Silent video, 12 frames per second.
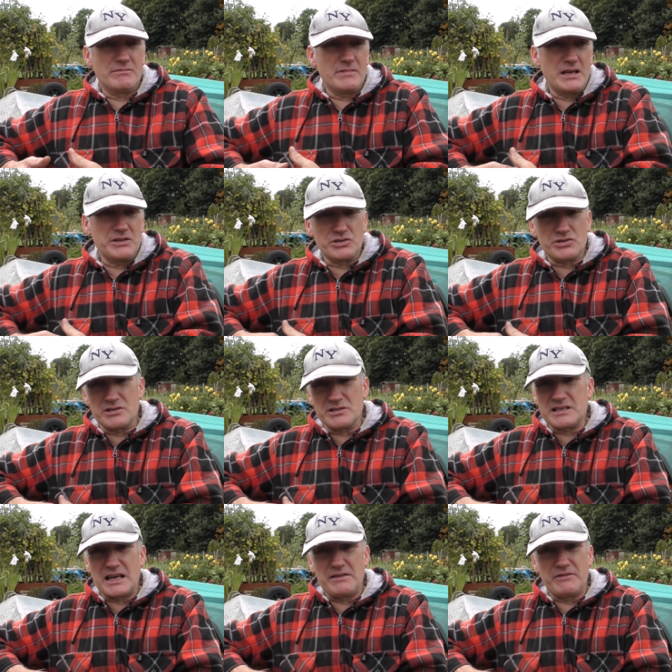It doesn't
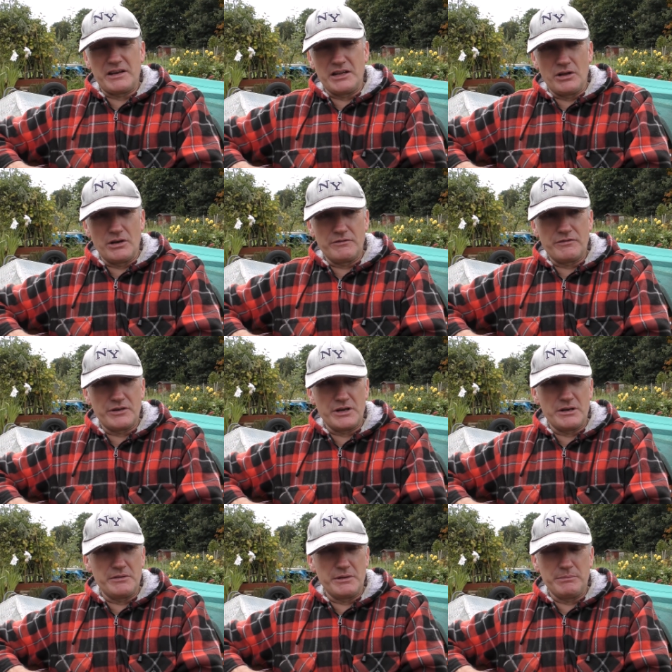take very long for
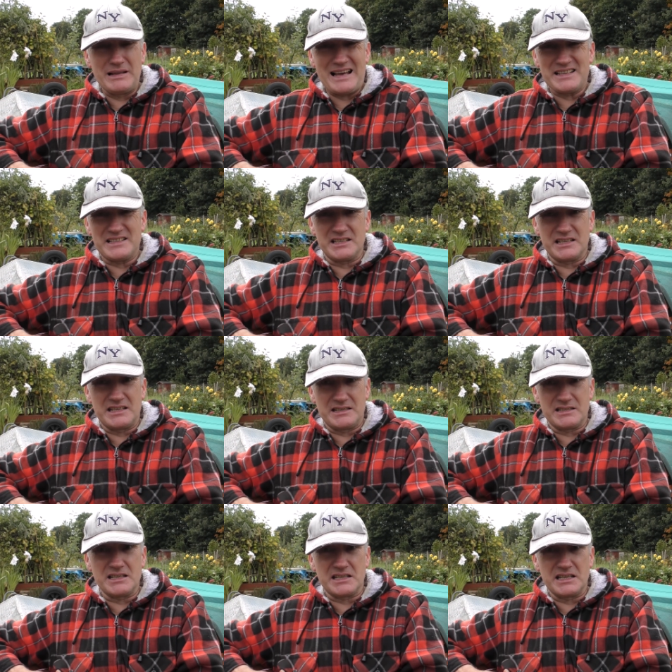the Blight
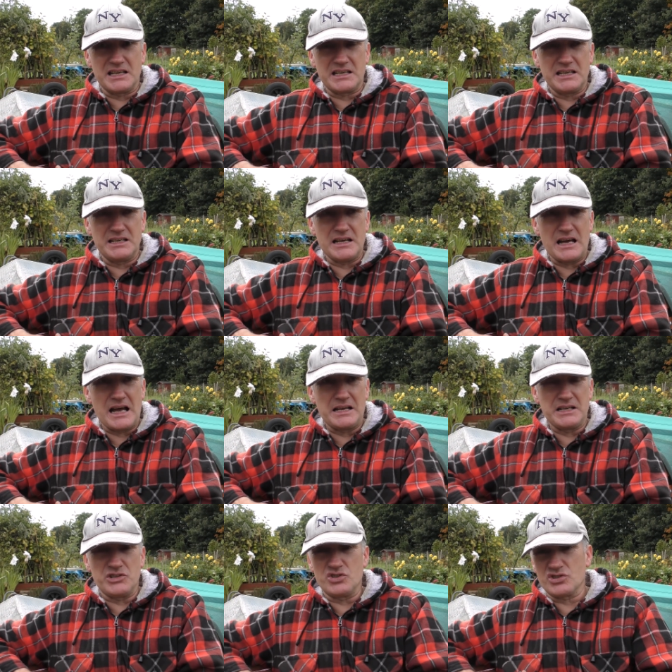to kick in,
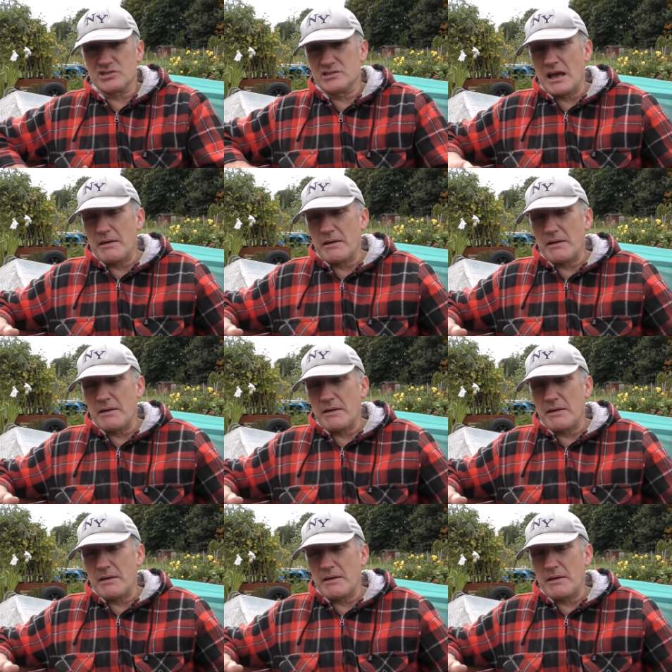and it just